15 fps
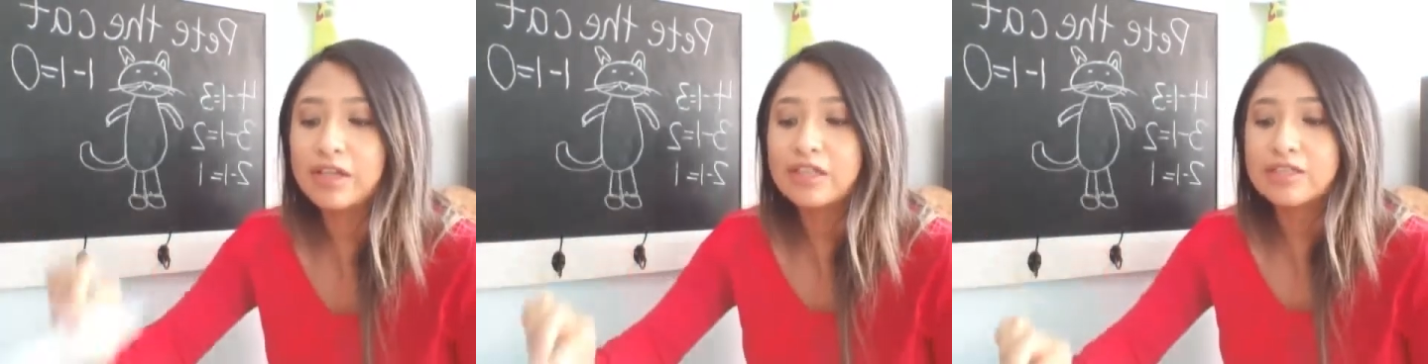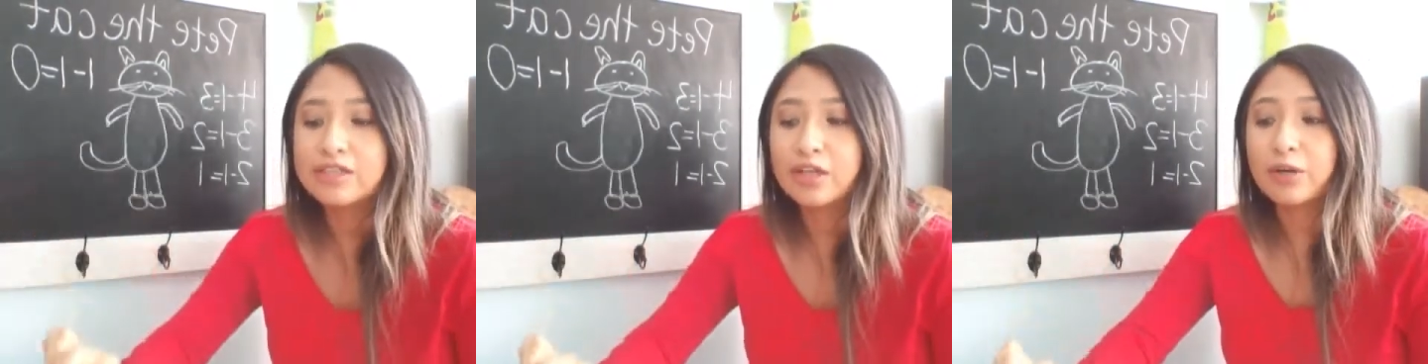
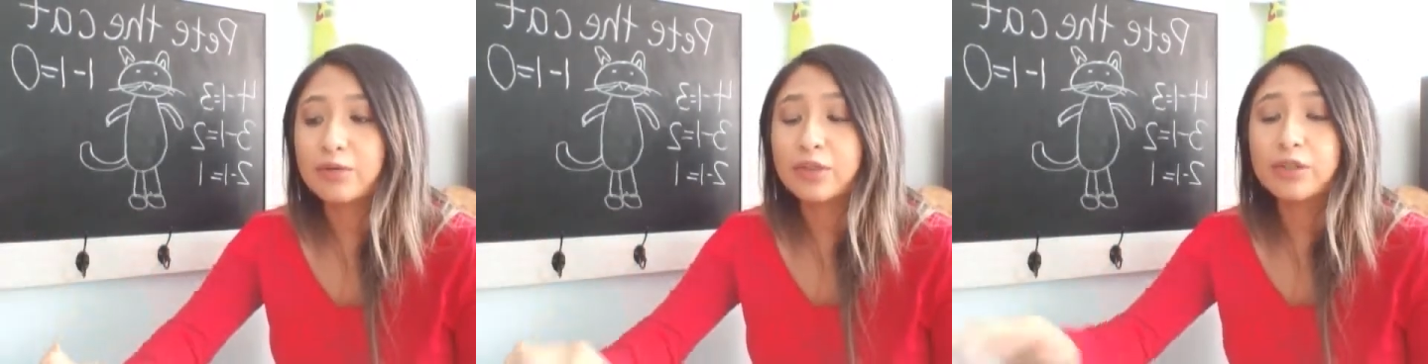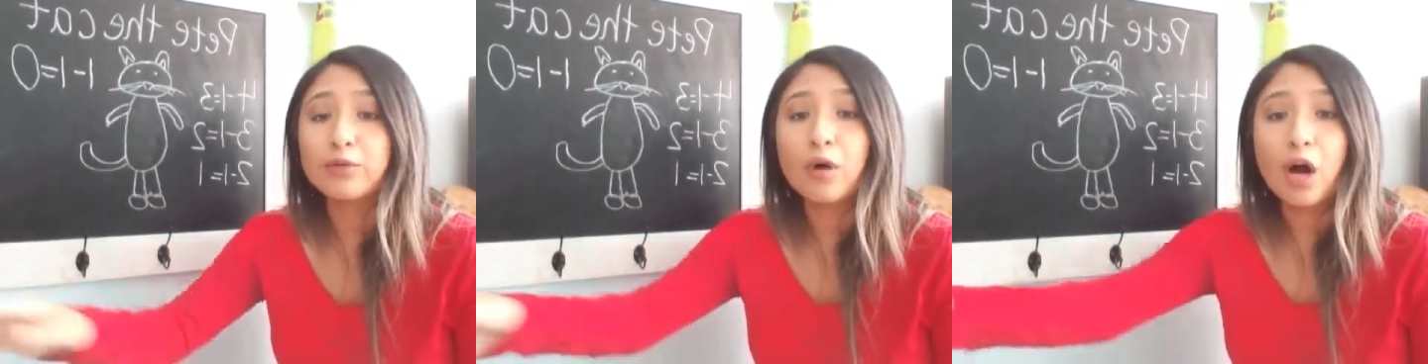
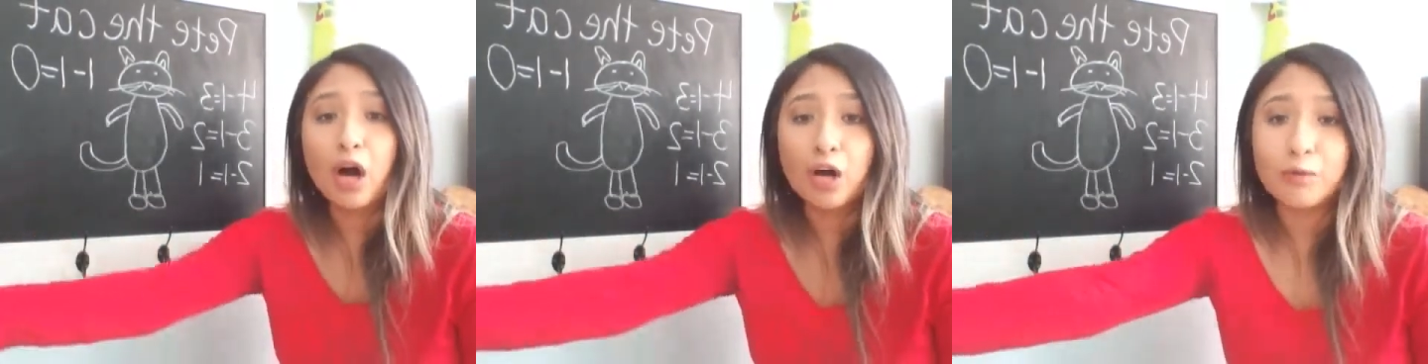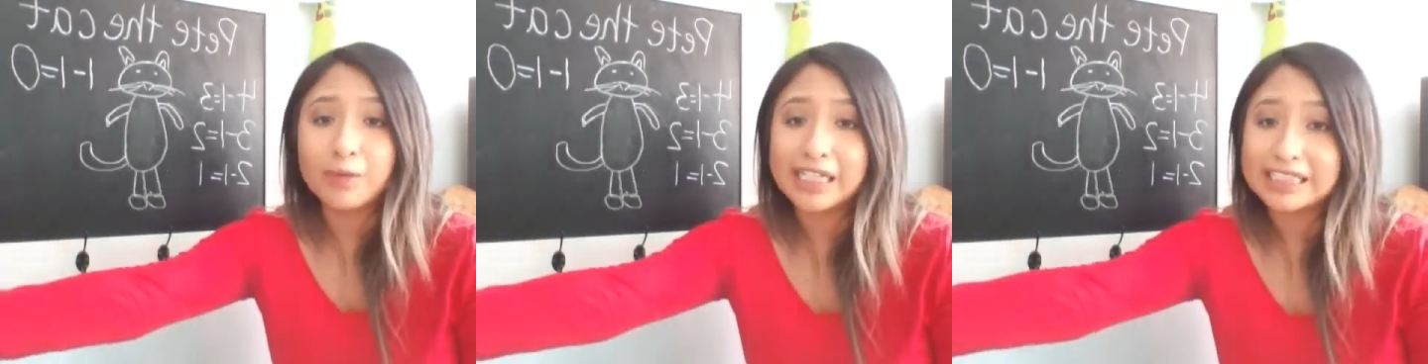So you
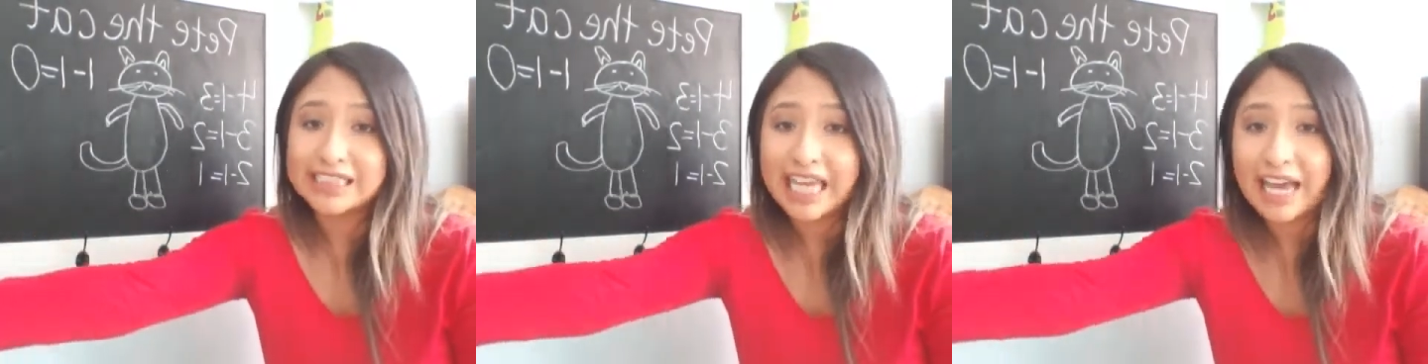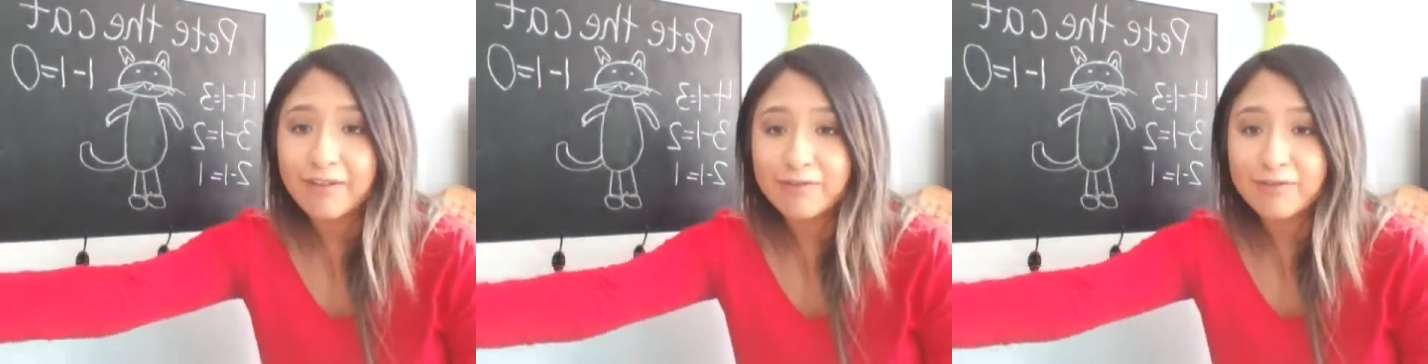always
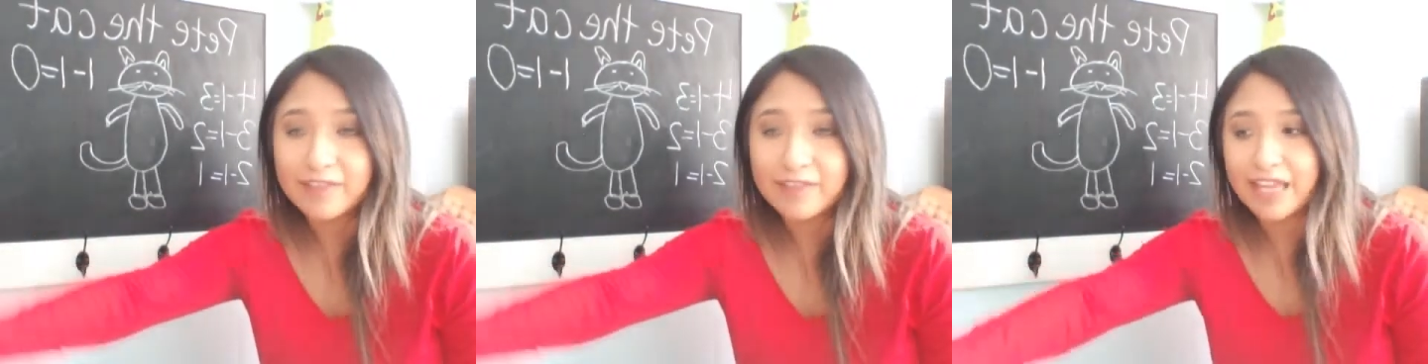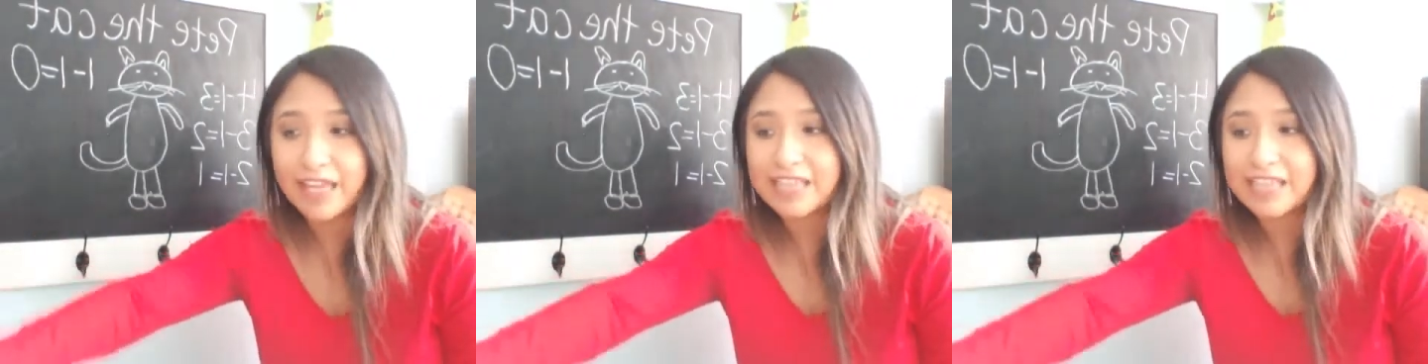have
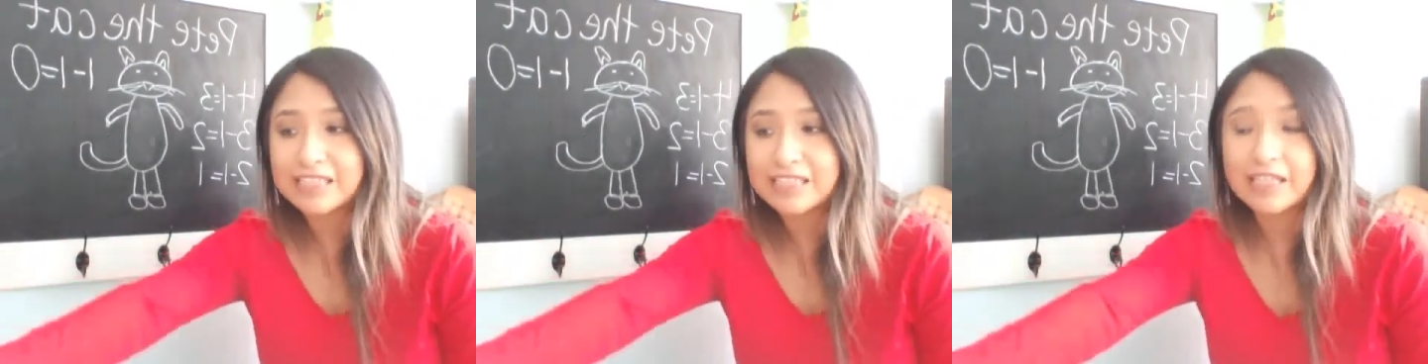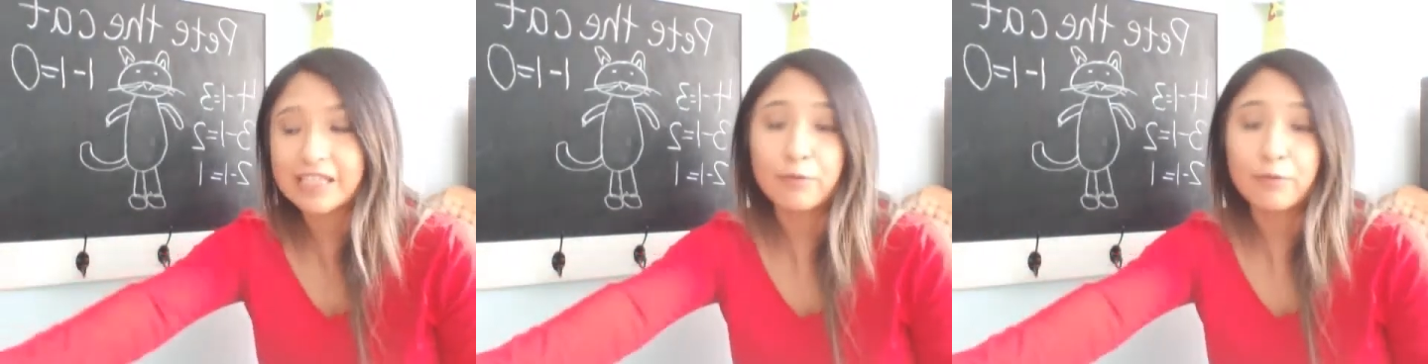less
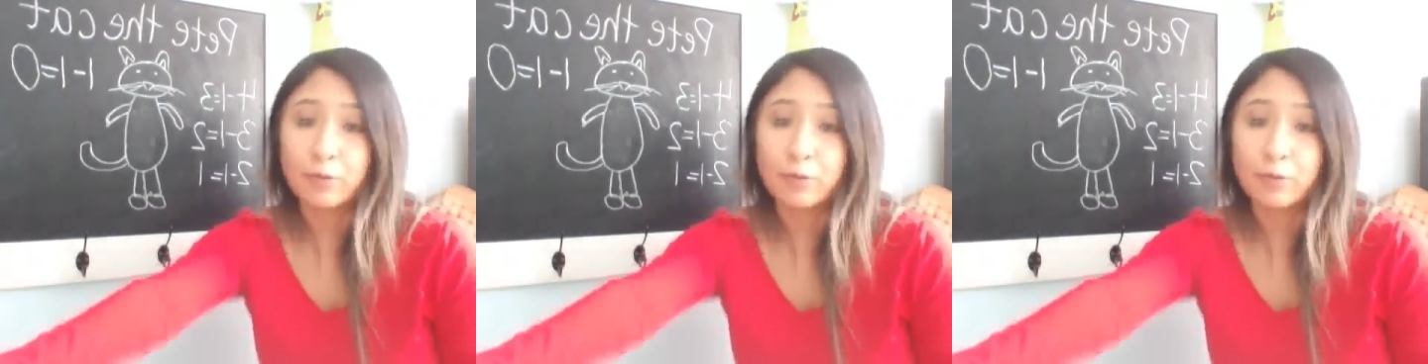than